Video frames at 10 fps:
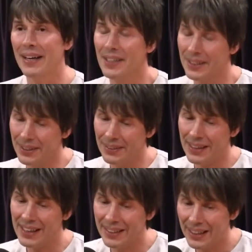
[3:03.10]
and you can do the
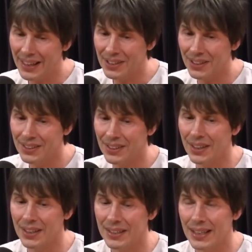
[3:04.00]
calculations, and
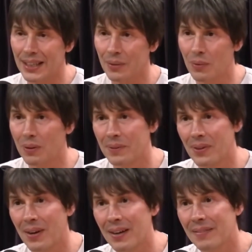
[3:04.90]
you can see the warp
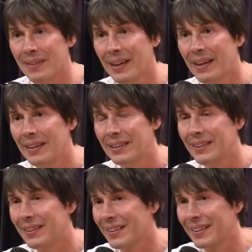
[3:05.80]
drive.
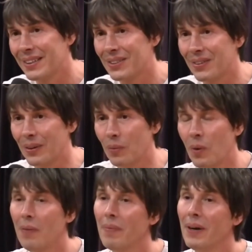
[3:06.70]
You can construct
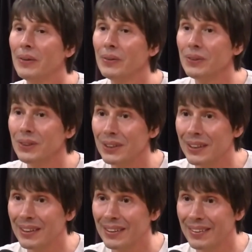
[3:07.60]
wormholes
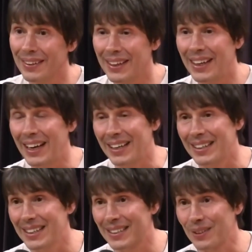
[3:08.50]
that connect
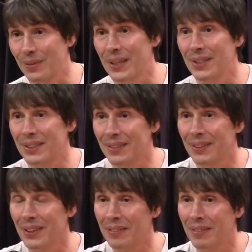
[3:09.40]
distant regions of
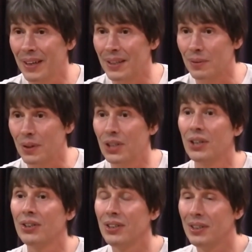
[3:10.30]
the universe, which you
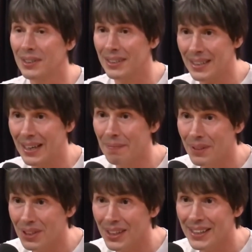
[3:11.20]
could use as time
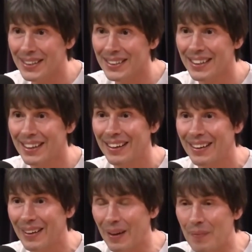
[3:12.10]
machines.
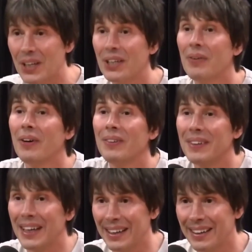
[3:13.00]
You can do all
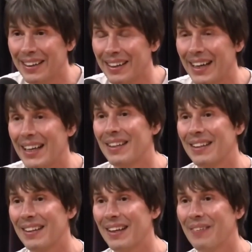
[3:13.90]
that in the
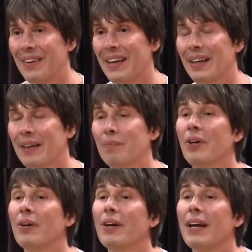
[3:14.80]
theory,
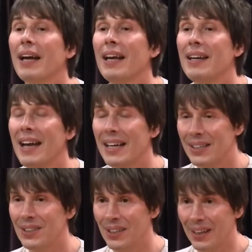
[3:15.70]
but in
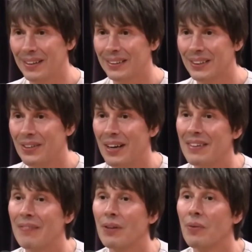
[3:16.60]
nature, you'd
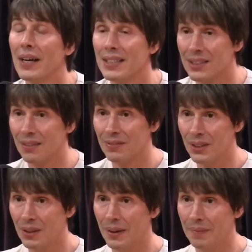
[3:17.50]
have to have the right stuff to
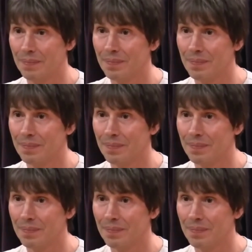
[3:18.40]
do it.